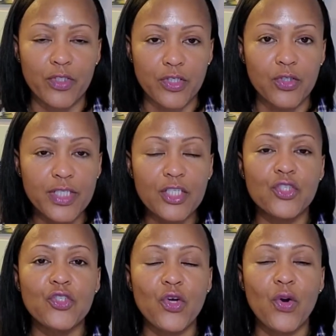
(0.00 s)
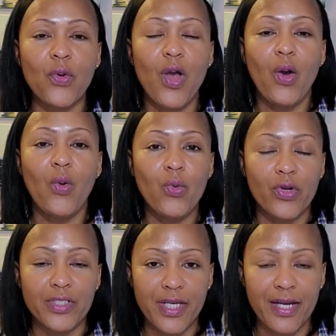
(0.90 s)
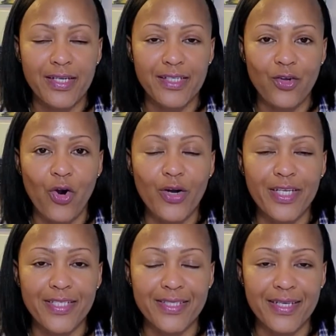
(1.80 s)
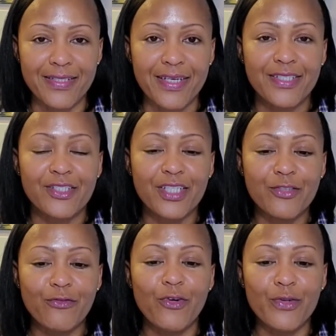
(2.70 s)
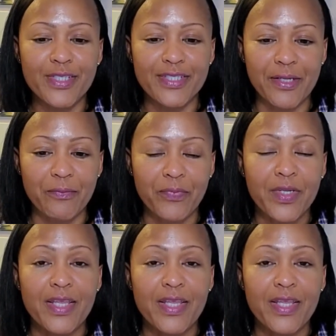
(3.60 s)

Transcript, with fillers: So you need to know who your targeted audience is. So that's the first thing.